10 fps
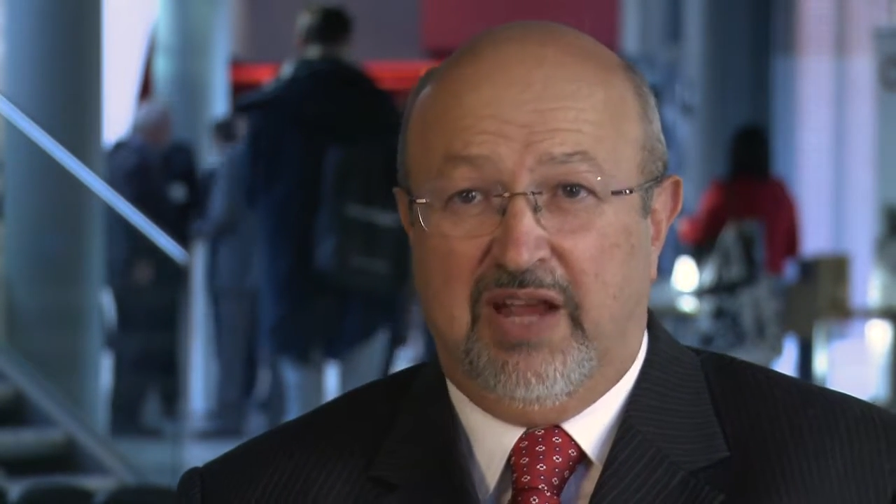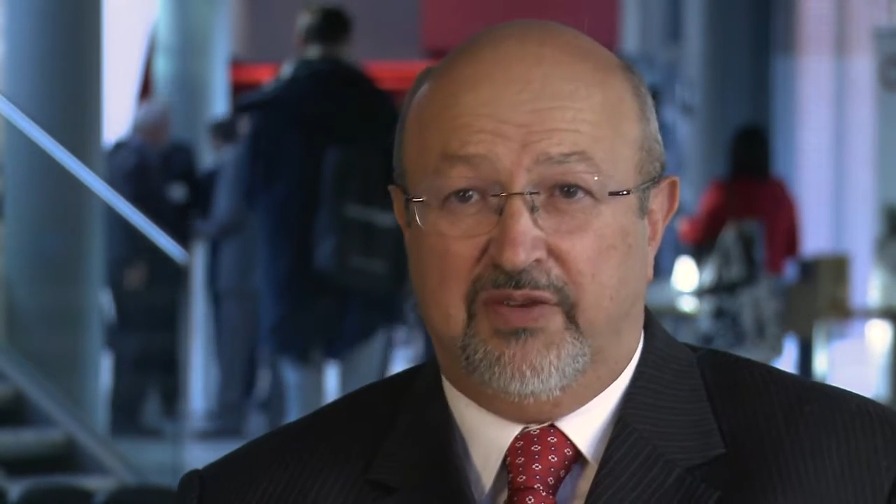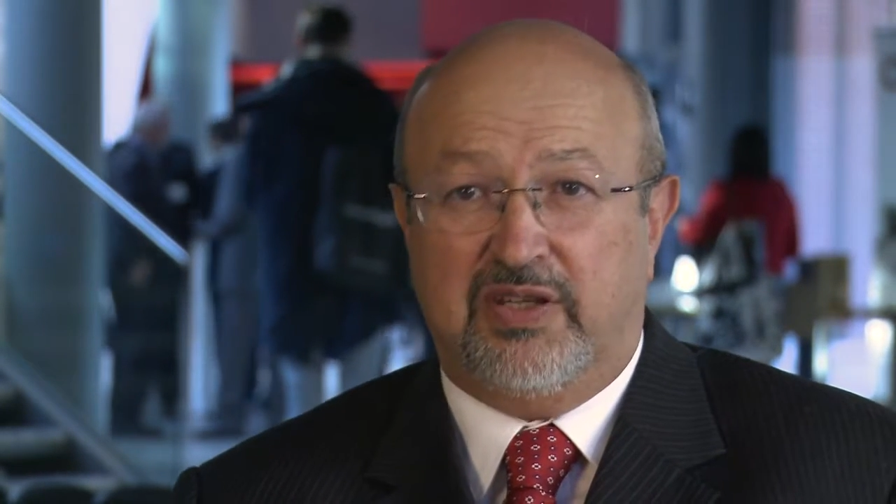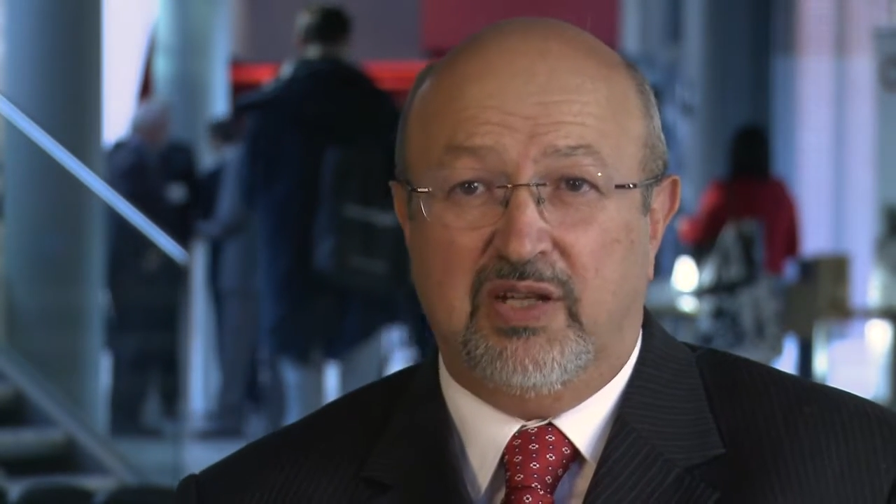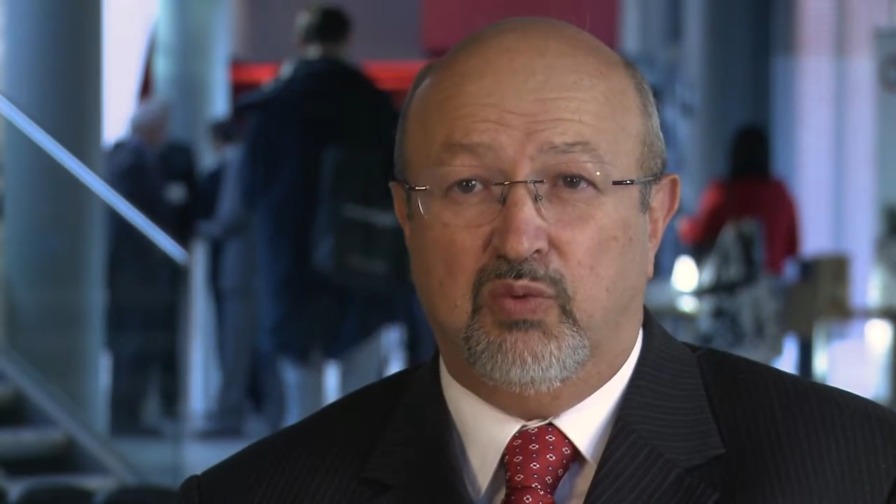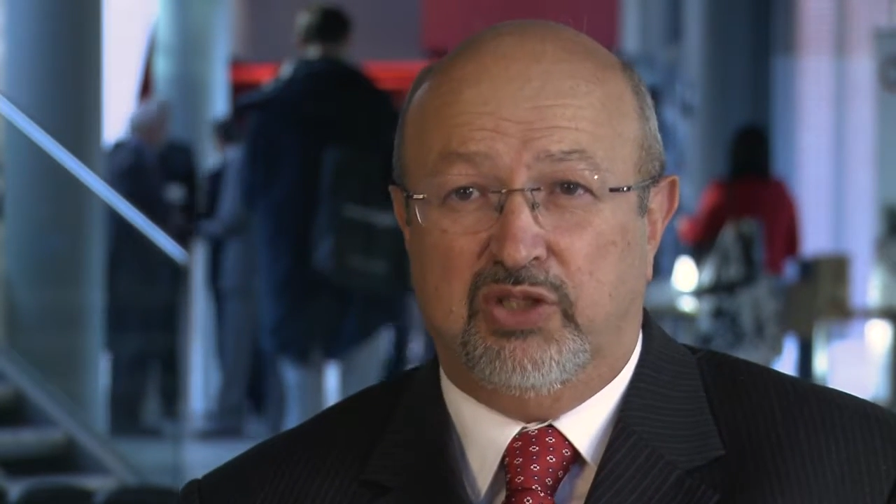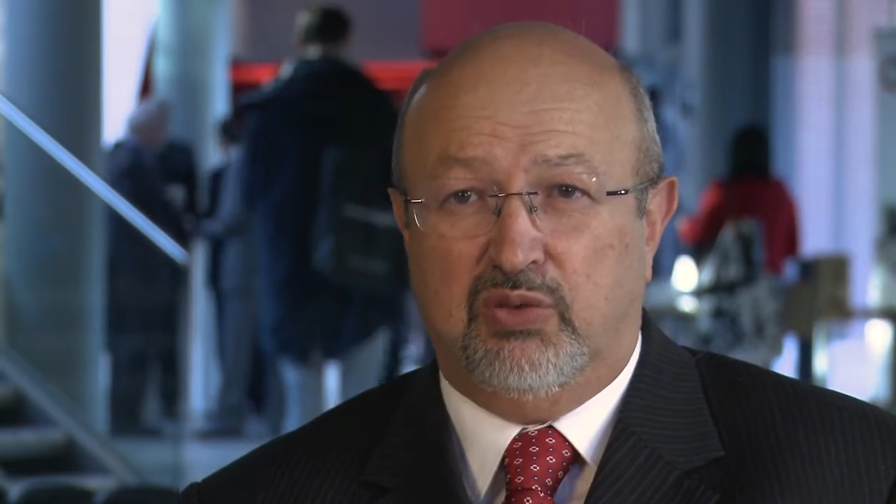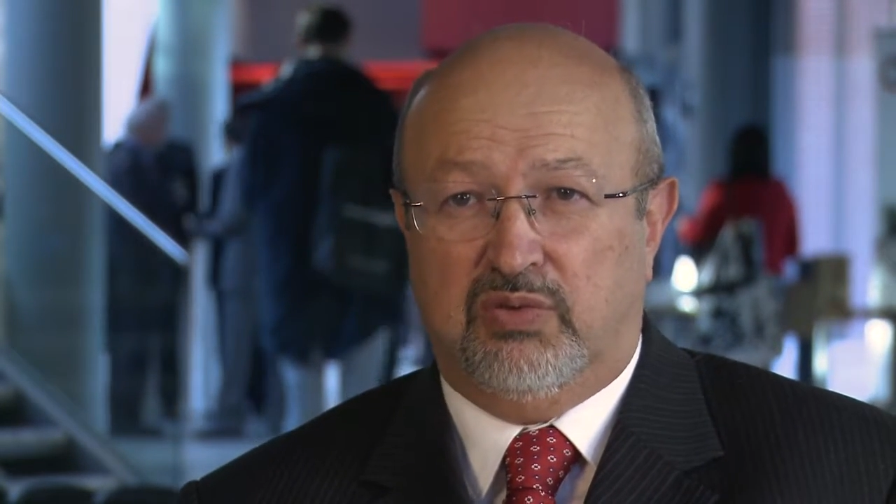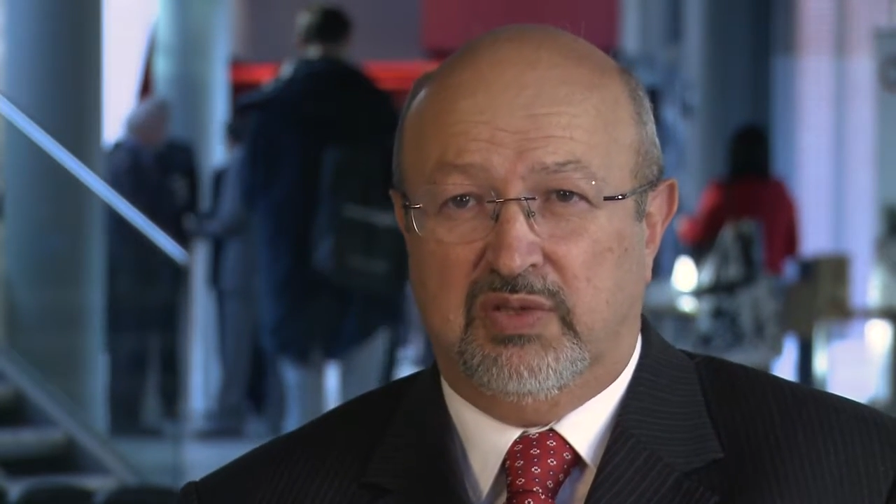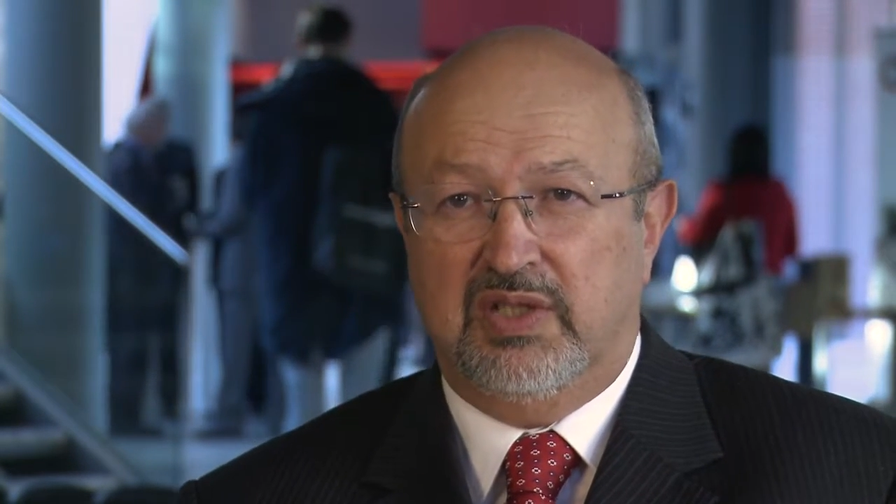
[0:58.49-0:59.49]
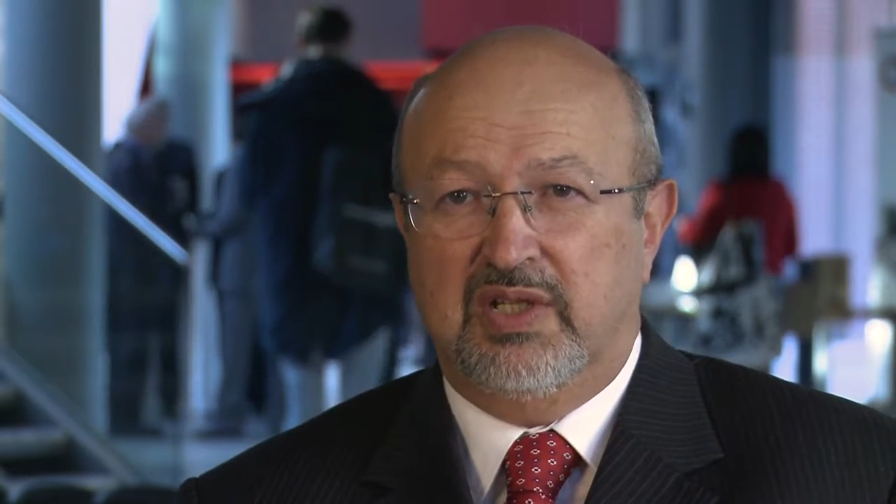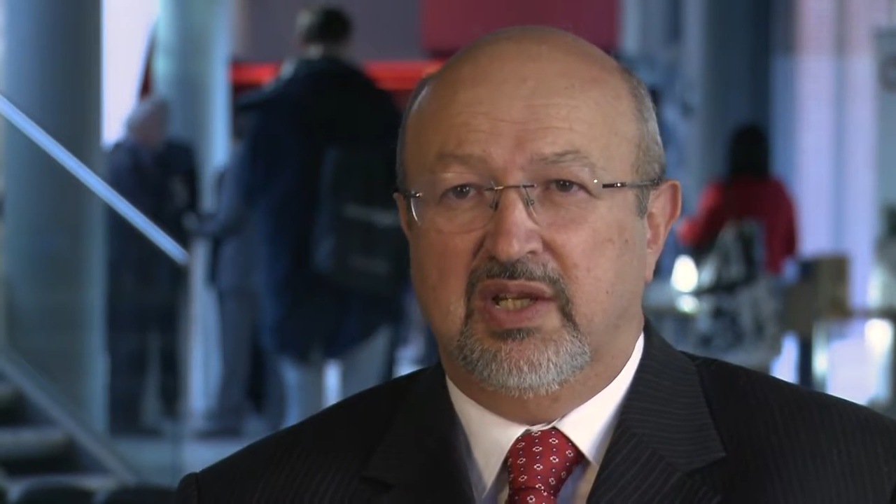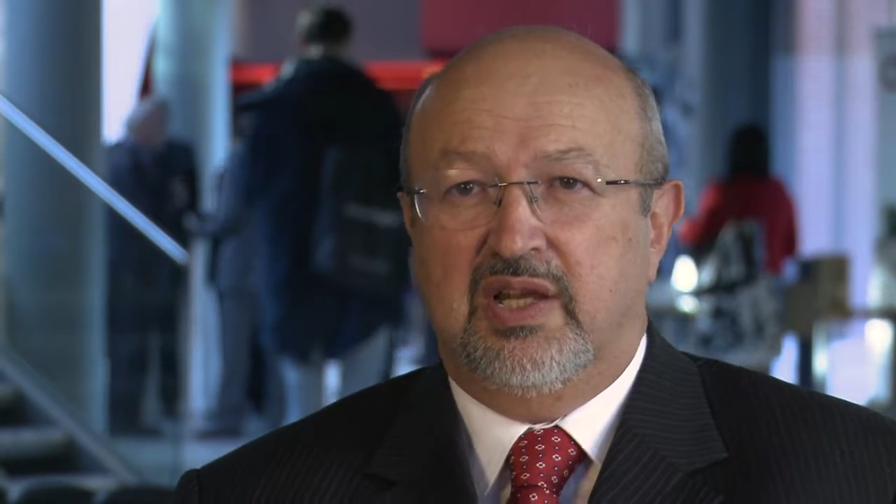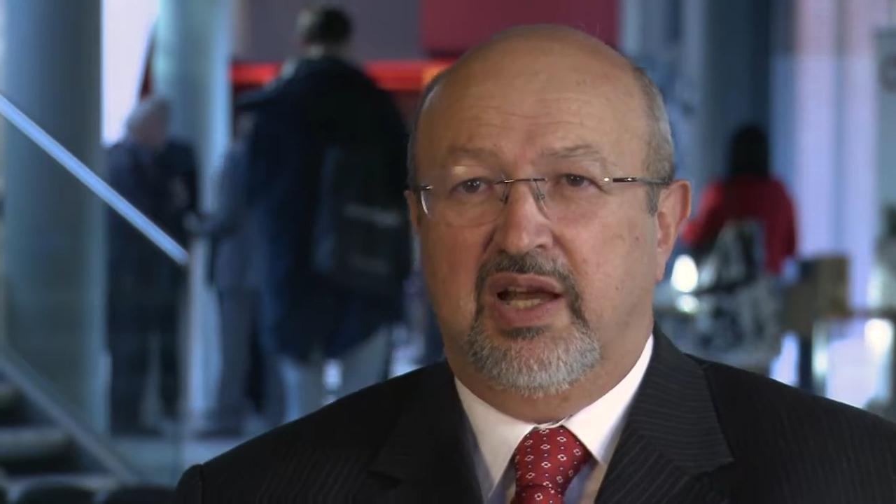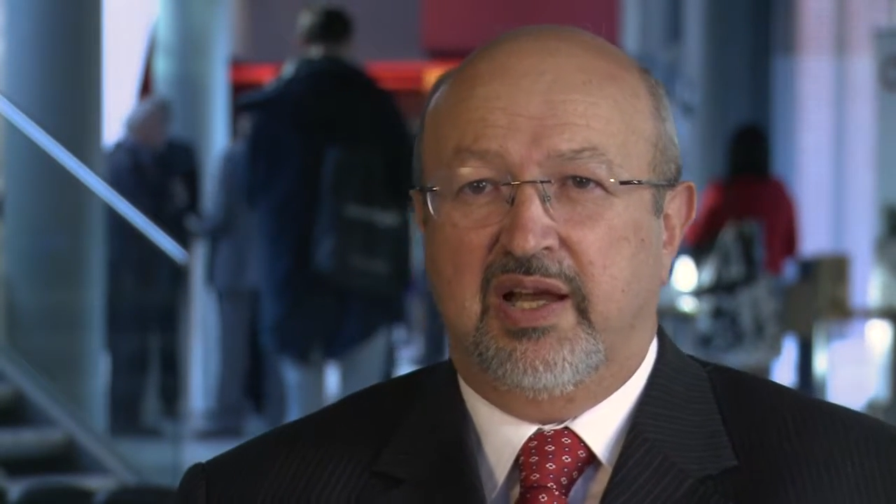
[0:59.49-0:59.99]
everything we do.
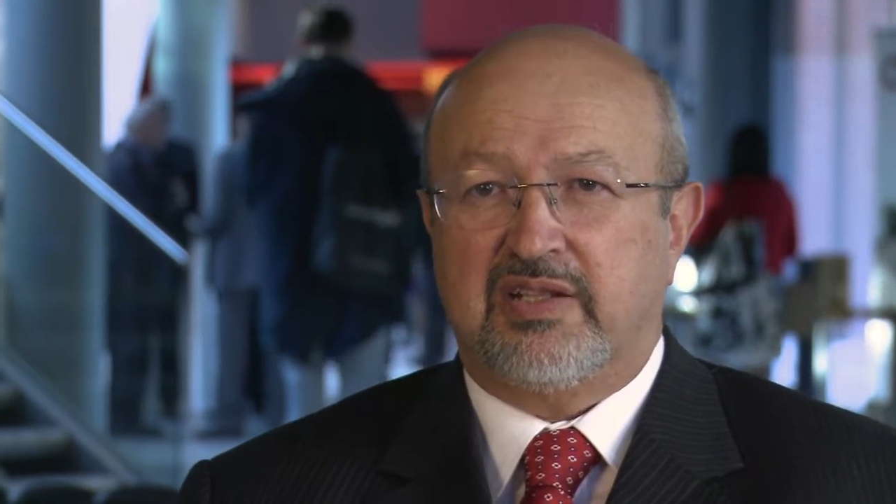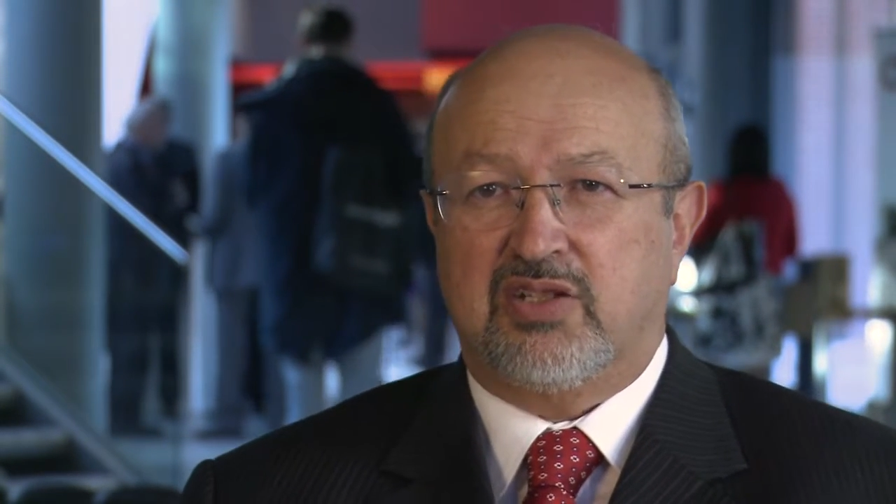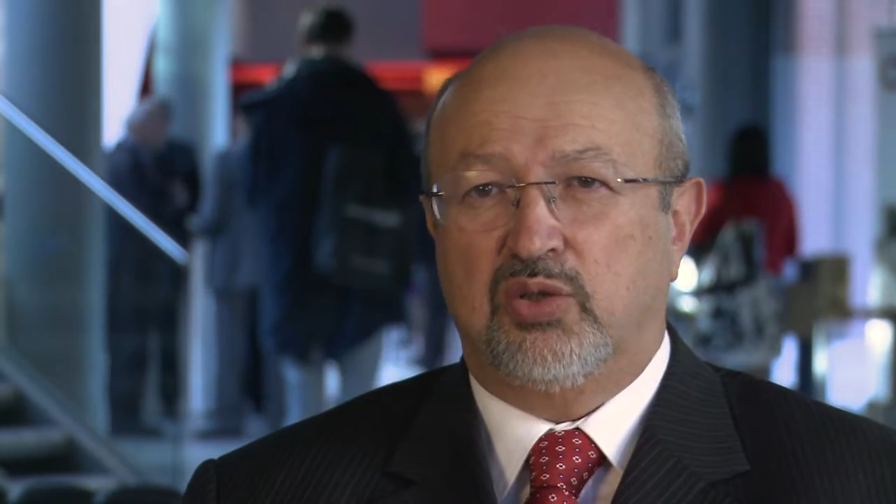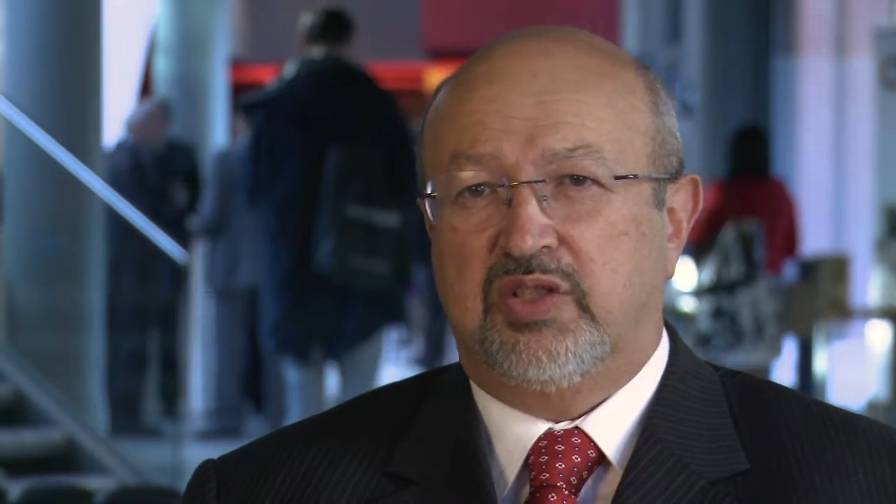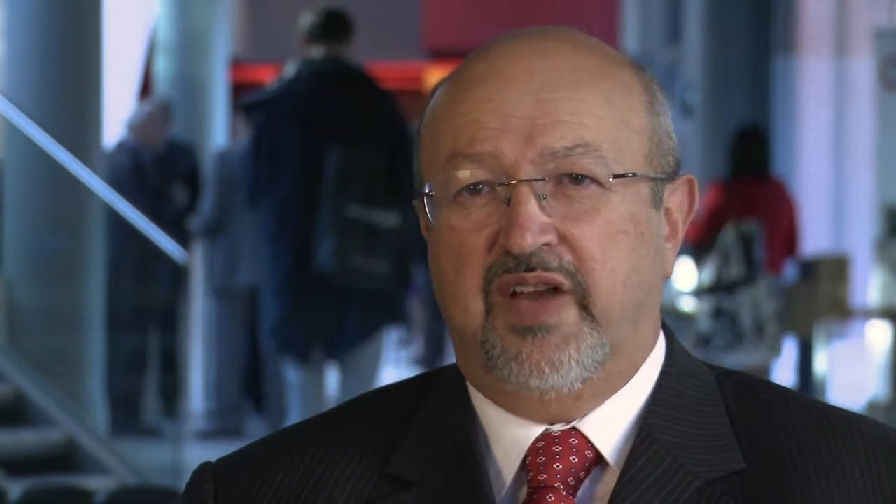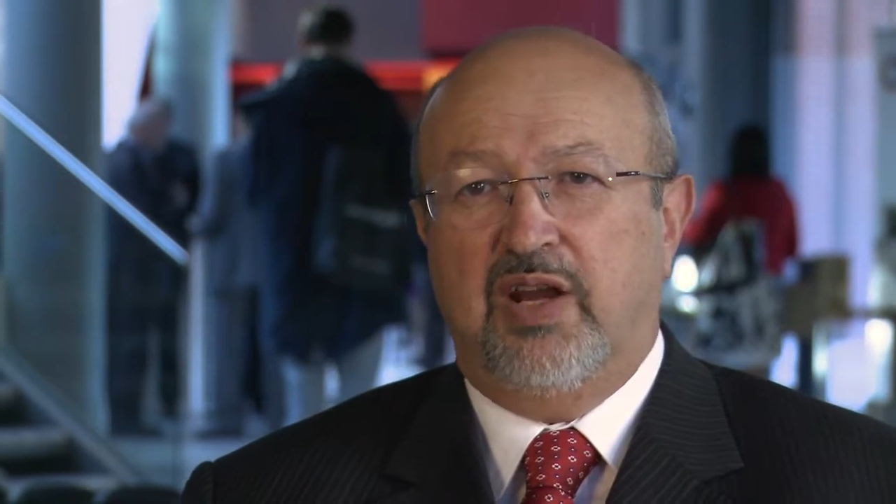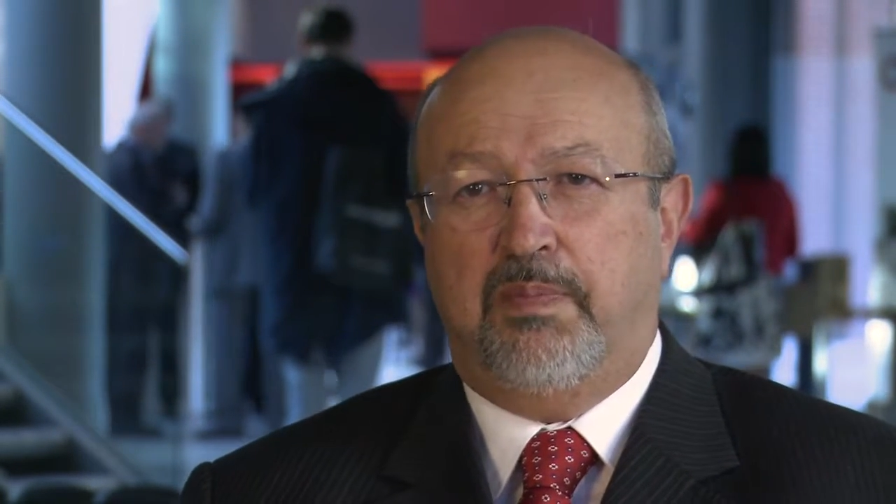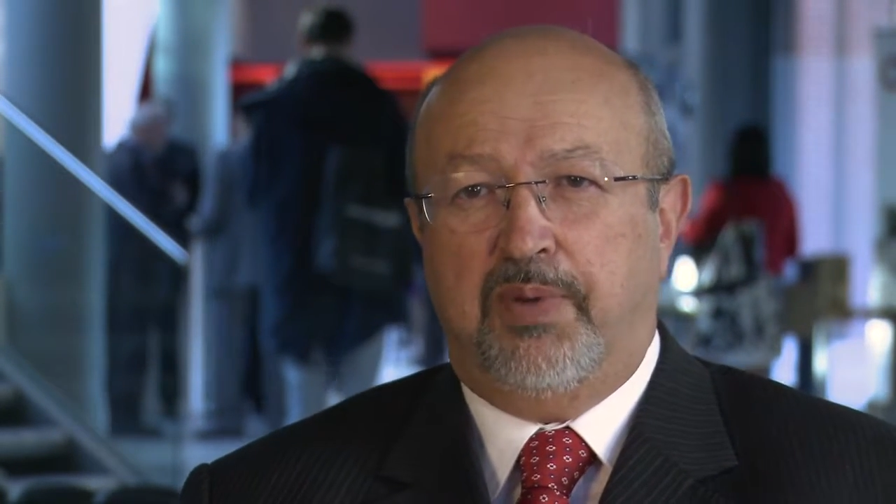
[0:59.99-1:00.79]
So develop